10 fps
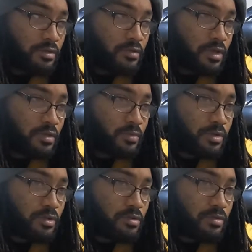
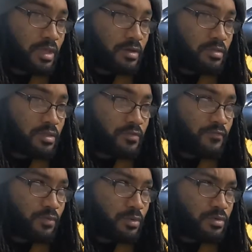2001,
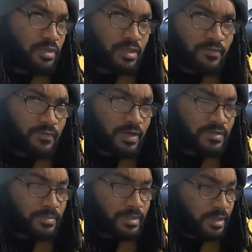2004, 2005,
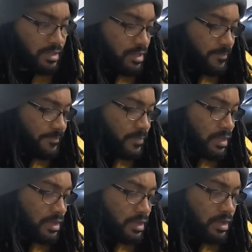something like that.
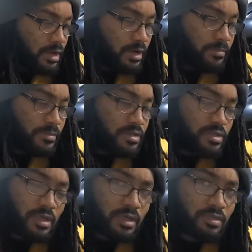The
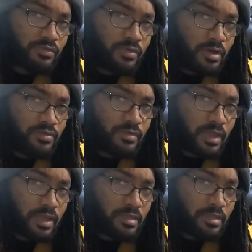GS300
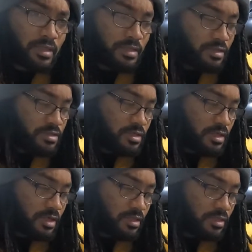has it, and the
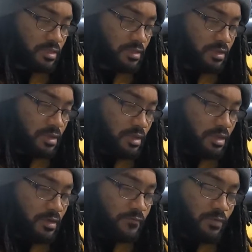
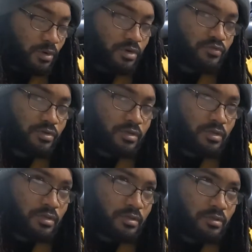
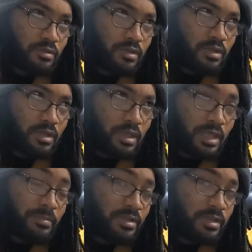GS400,
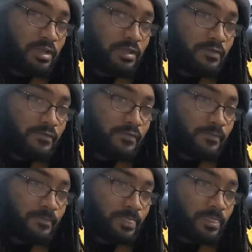I believe,
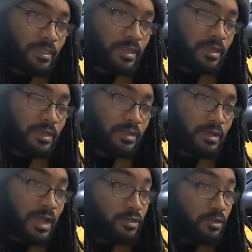and
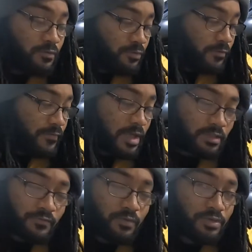I know for a fact
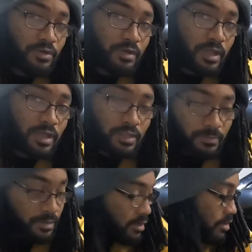the 430 has
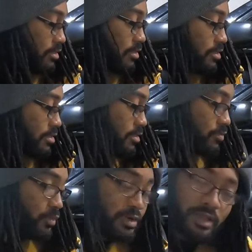it because this is
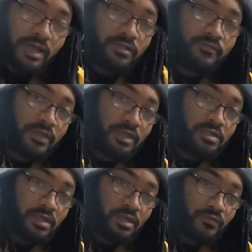one out of a
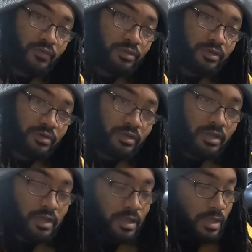GS430.